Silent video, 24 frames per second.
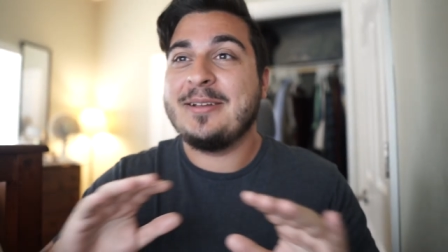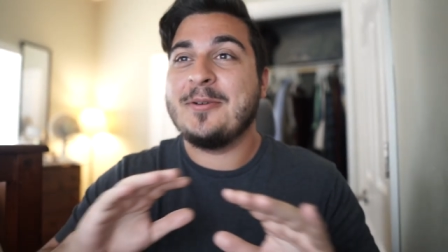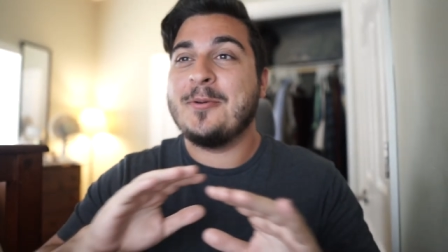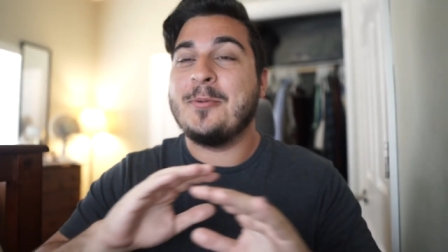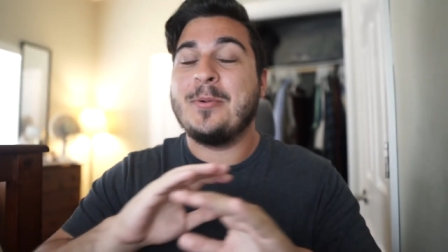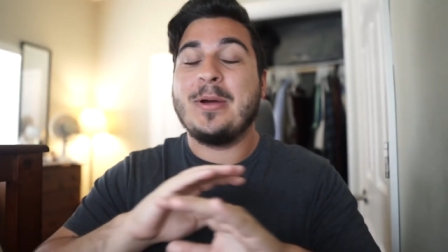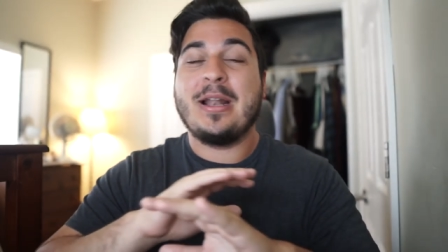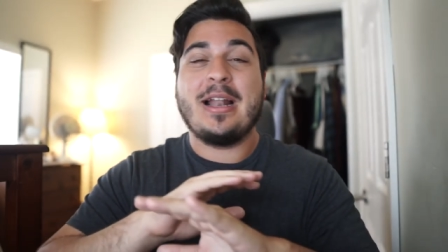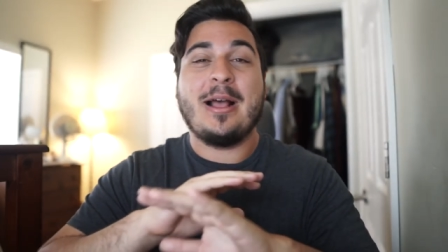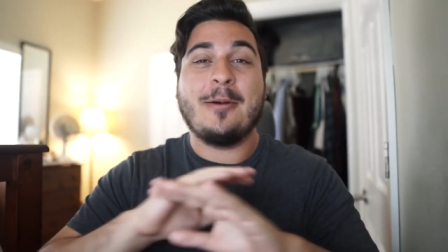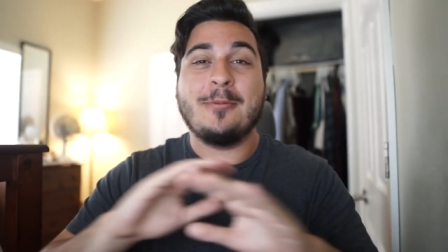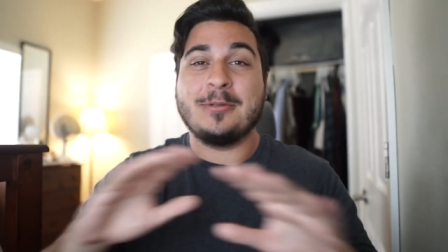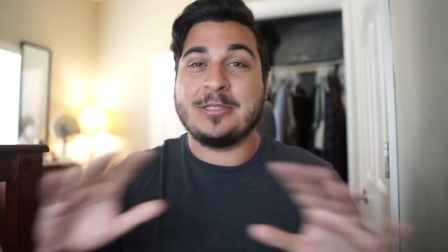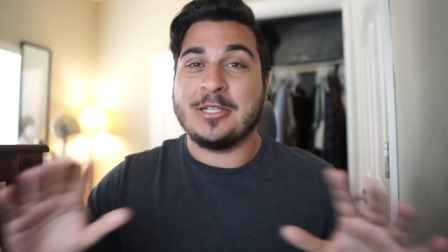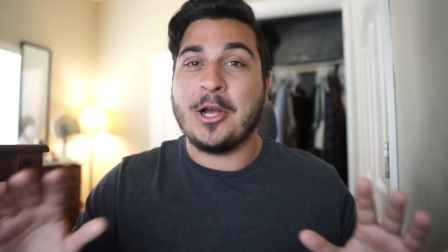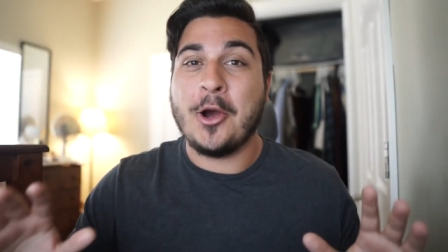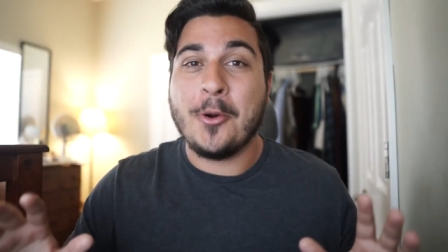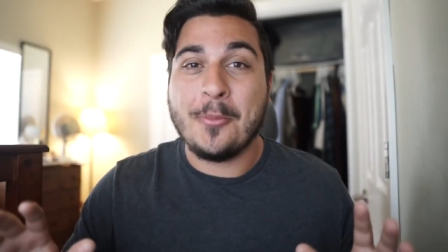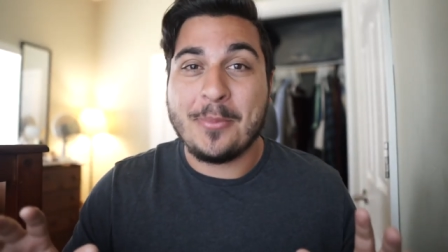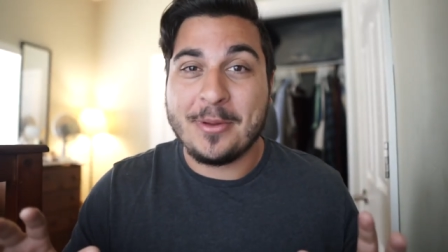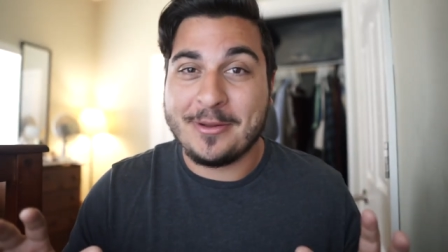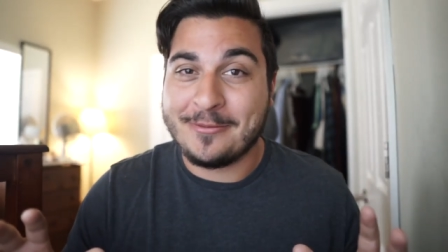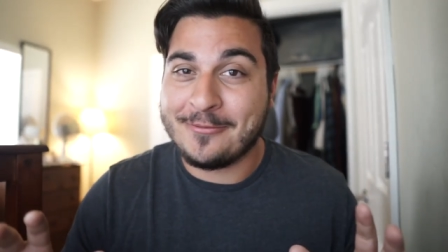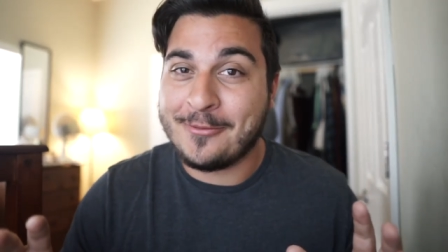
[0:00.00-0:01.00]
what I was
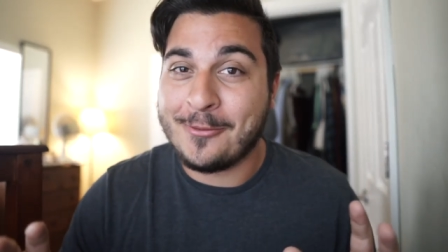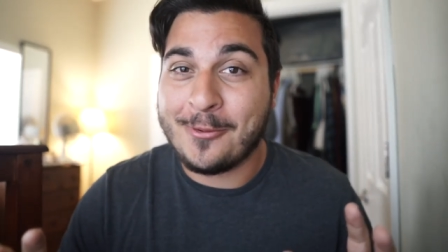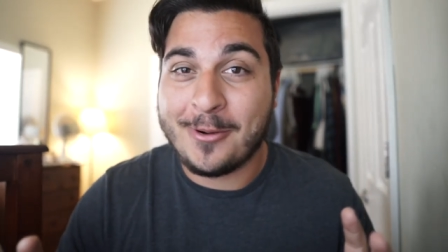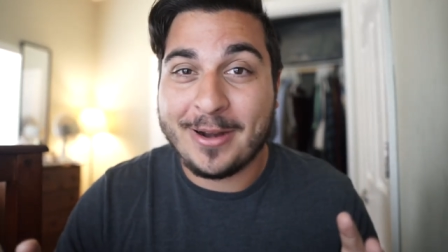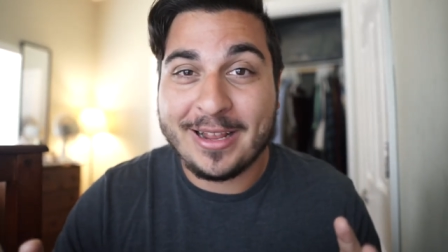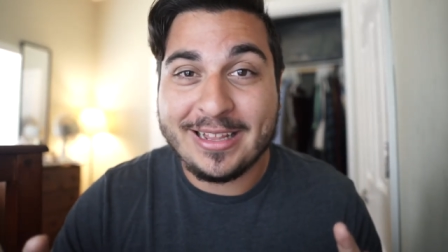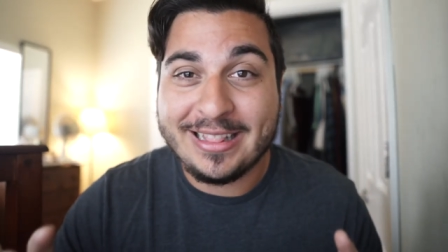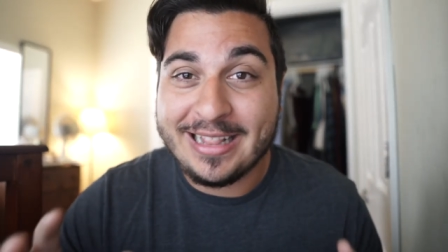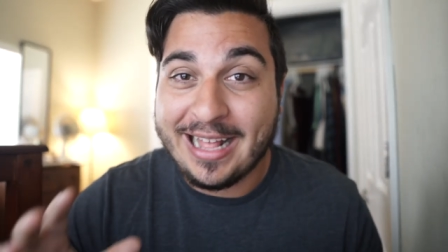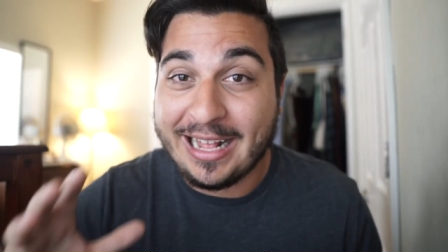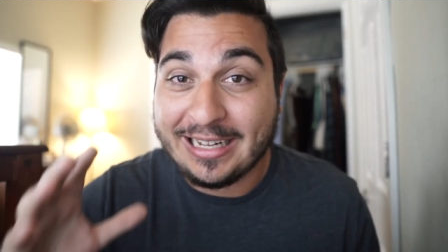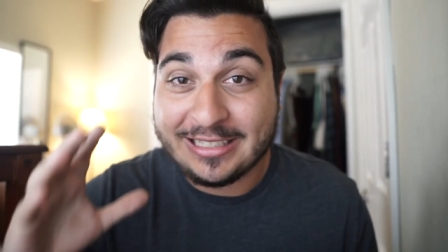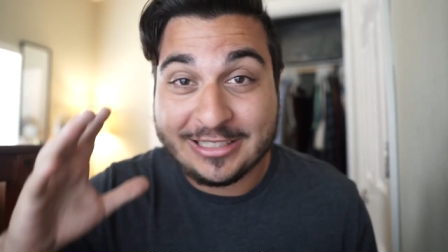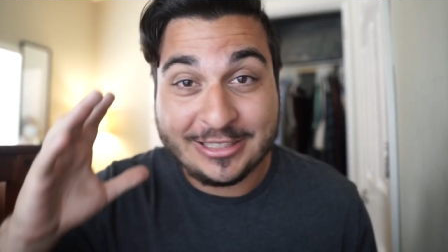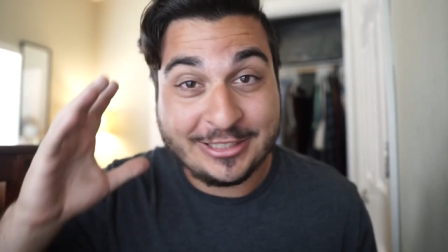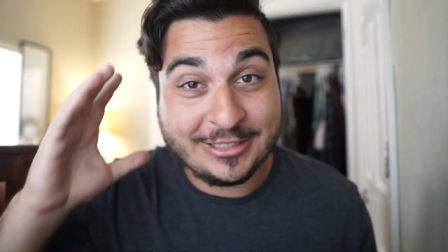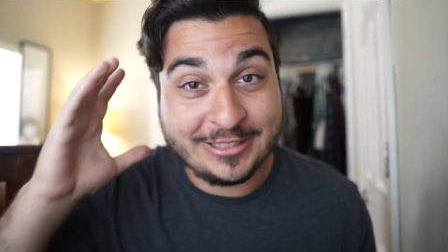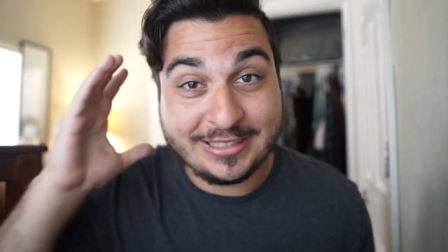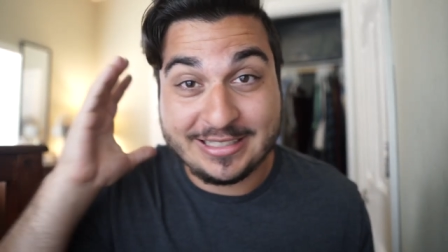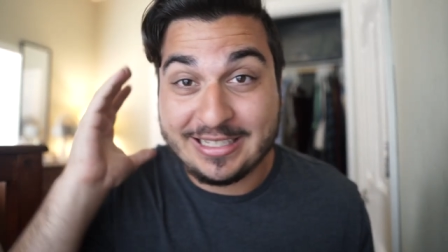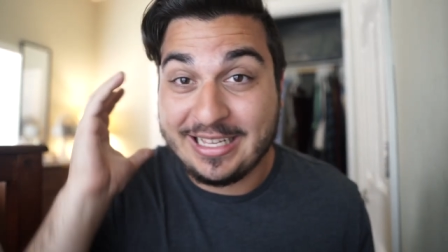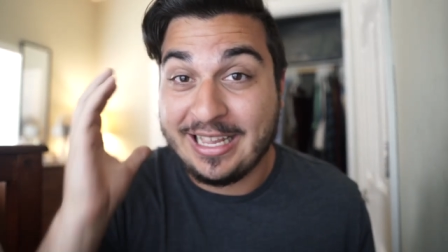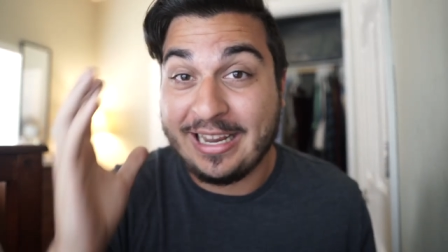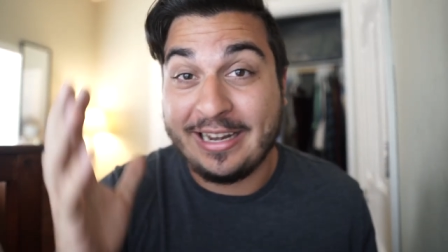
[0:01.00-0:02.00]
hoping for, and that's
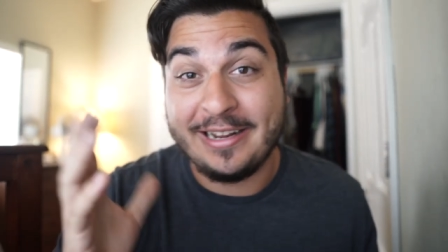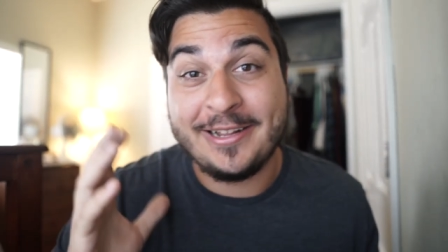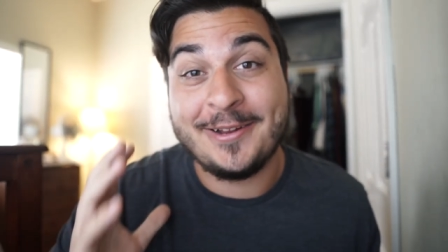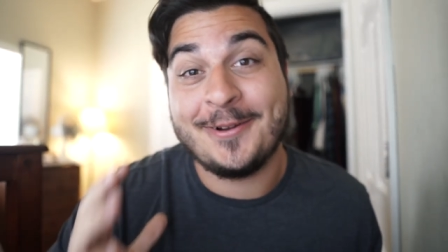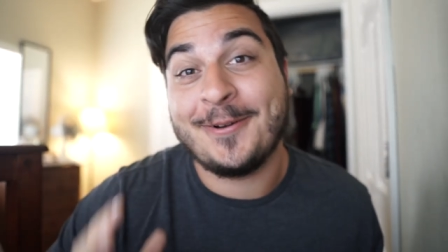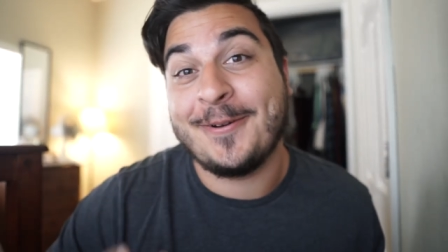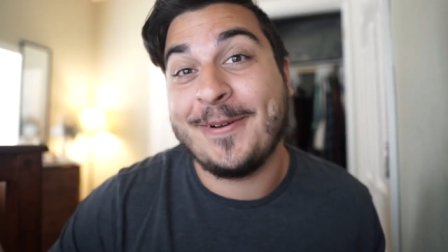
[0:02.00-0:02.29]
just getting